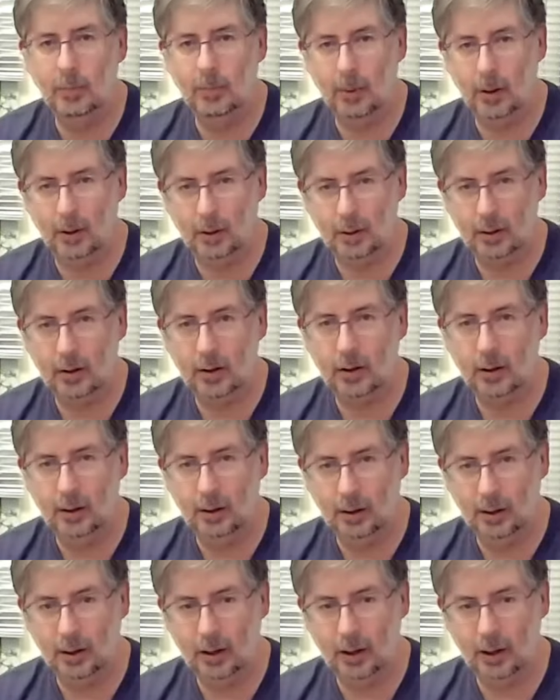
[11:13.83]
milk
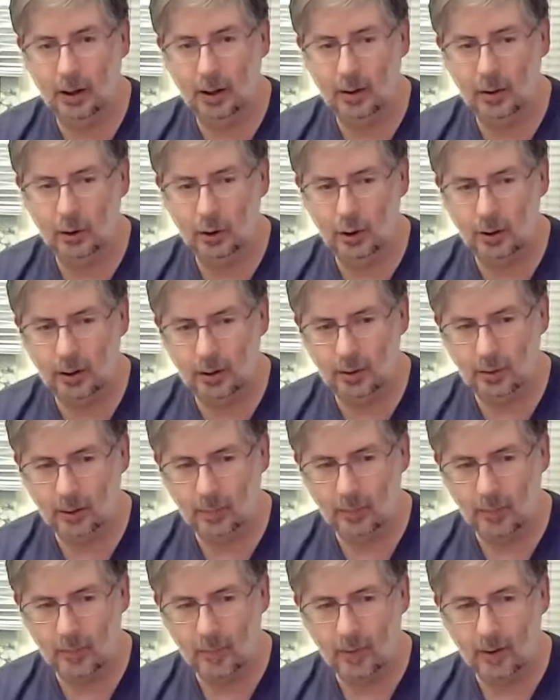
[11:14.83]
cheese.
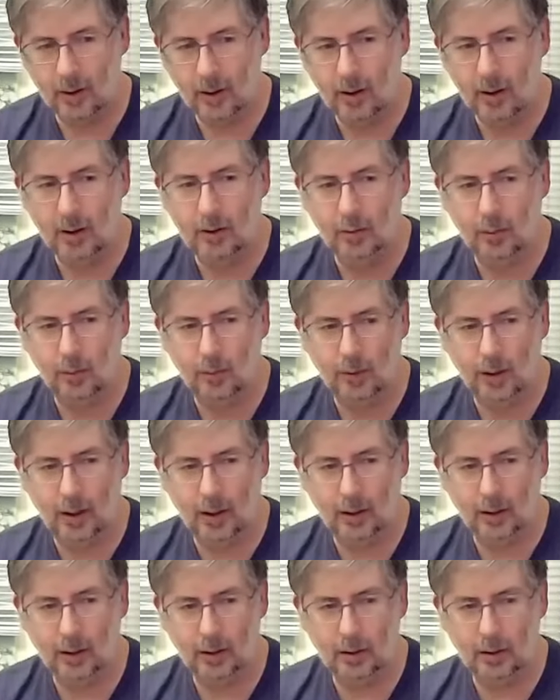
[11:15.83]
So we've had